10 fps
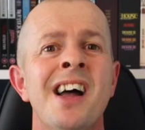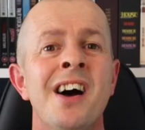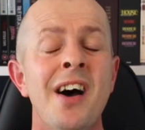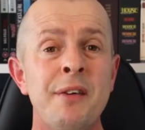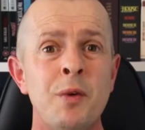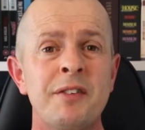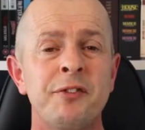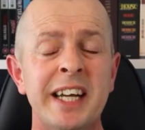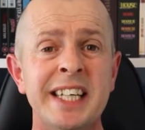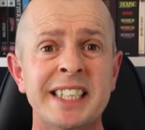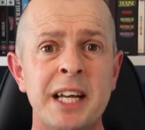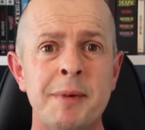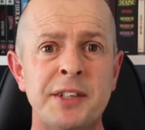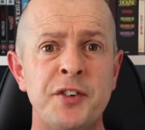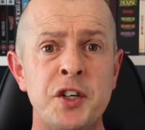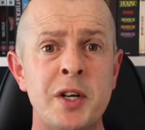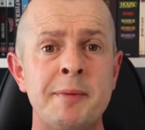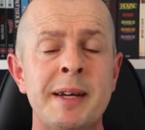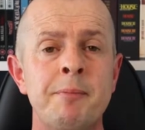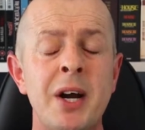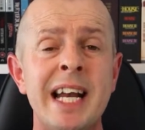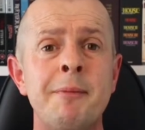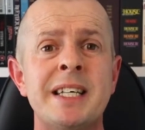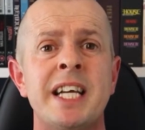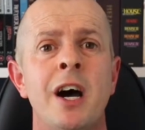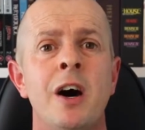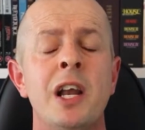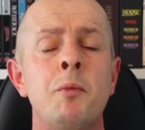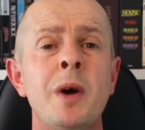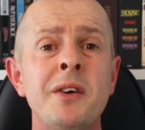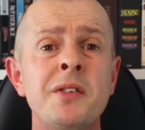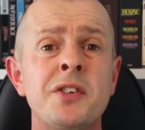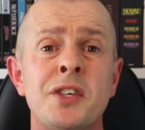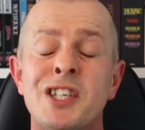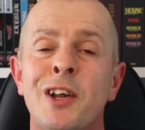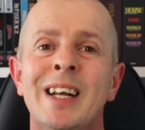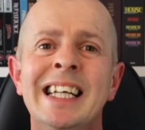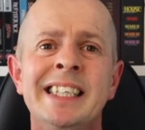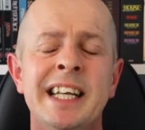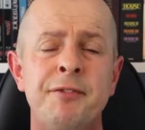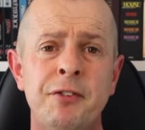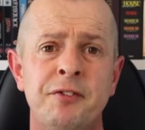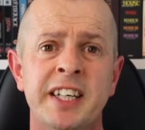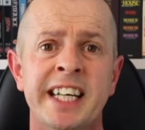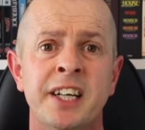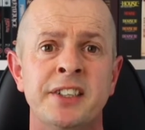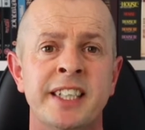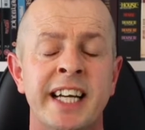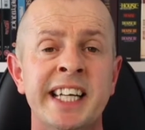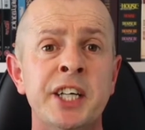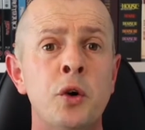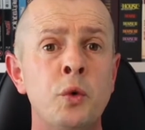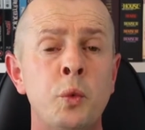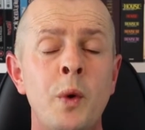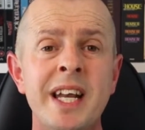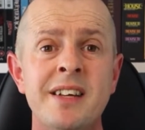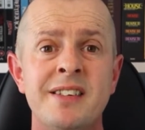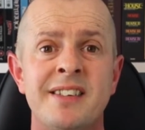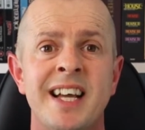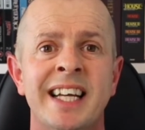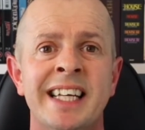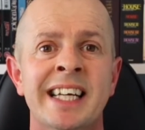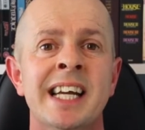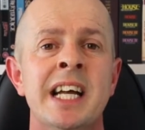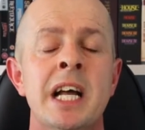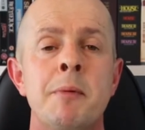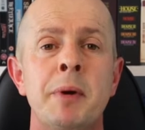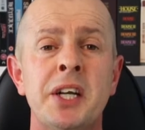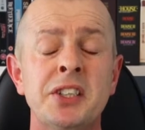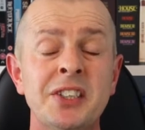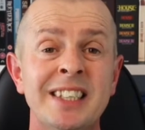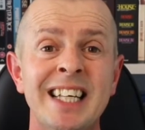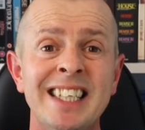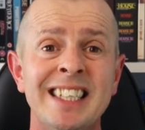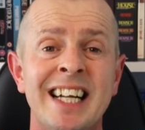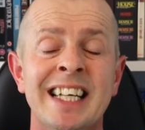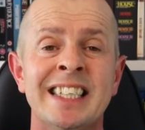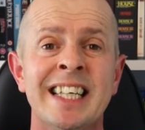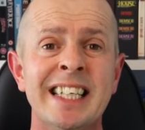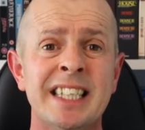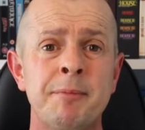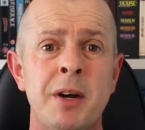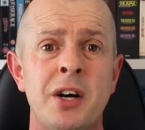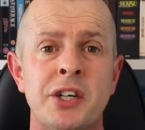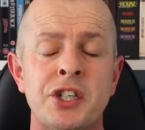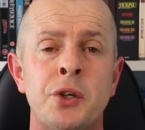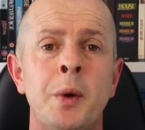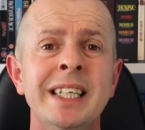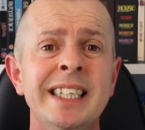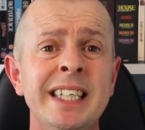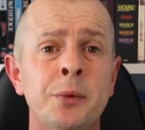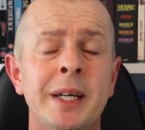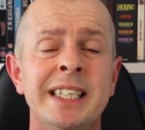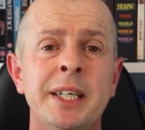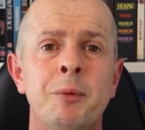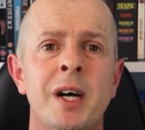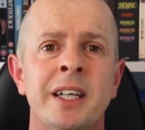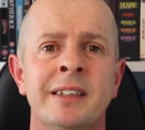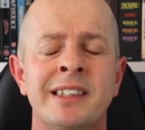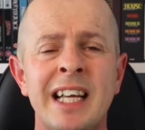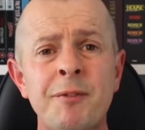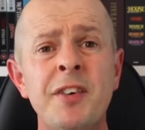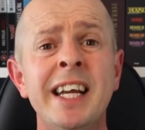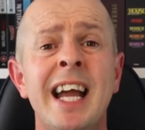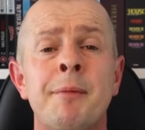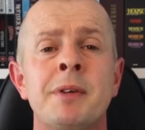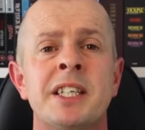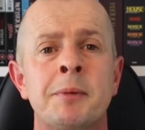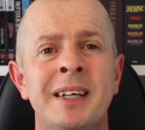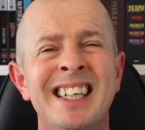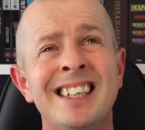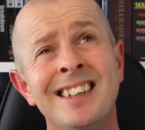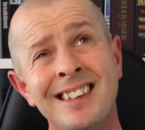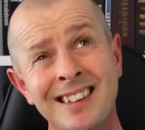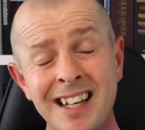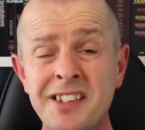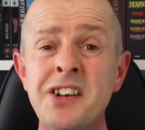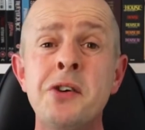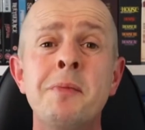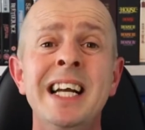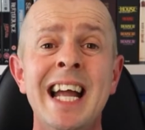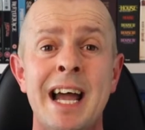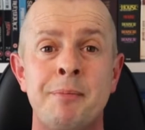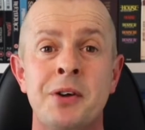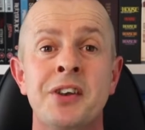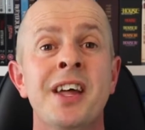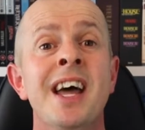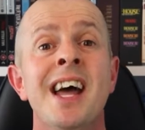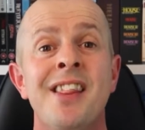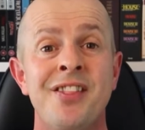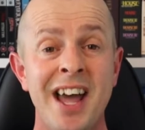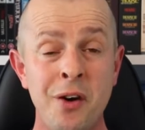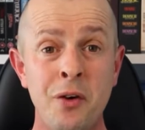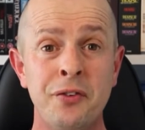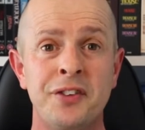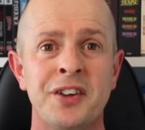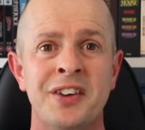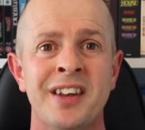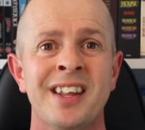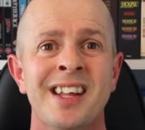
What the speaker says: Hi everyone, thank you so much for joining me. My name is Carl and welcome to a slightly different video today called Winner's Day. Because on Saturday the 6th of March 2021, something happened to me that doesn't normally happen that often.